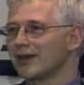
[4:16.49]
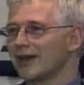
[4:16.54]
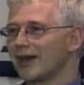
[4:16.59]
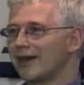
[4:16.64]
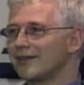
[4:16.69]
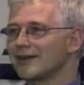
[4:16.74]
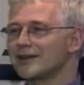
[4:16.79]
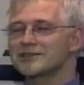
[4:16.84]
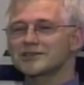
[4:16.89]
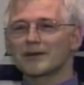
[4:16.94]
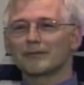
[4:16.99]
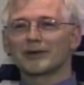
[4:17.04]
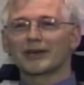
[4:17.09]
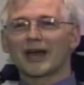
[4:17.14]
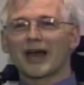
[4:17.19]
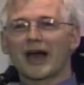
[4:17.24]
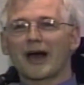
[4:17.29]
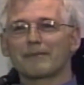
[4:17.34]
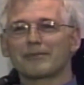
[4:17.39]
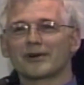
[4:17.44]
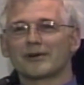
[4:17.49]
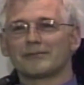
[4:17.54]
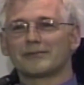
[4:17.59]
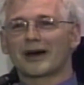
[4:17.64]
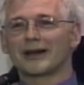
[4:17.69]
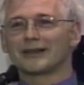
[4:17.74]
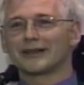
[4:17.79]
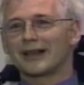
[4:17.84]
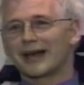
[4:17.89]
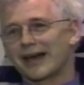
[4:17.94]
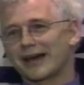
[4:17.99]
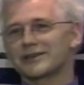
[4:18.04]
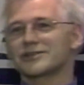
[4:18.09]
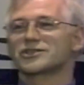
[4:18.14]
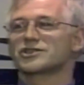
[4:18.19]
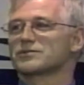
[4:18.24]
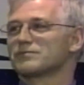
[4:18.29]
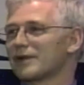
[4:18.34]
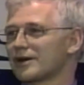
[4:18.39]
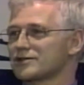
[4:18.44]
And then something happened in my
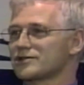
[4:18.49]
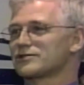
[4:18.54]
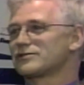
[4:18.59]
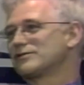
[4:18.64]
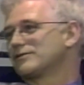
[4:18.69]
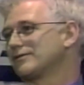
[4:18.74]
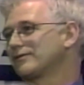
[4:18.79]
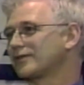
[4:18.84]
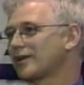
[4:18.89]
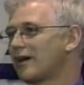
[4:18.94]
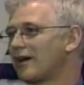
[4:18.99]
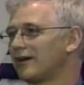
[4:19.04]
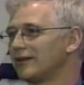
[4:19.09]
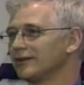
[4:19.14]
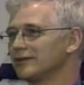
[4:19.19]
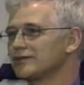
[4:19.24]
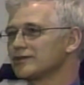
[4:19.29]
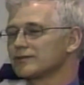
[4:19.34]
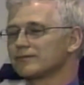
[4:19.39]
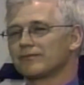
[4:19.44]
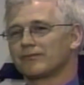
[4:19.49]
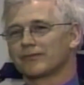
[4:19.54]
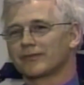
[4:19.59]
last semester of college.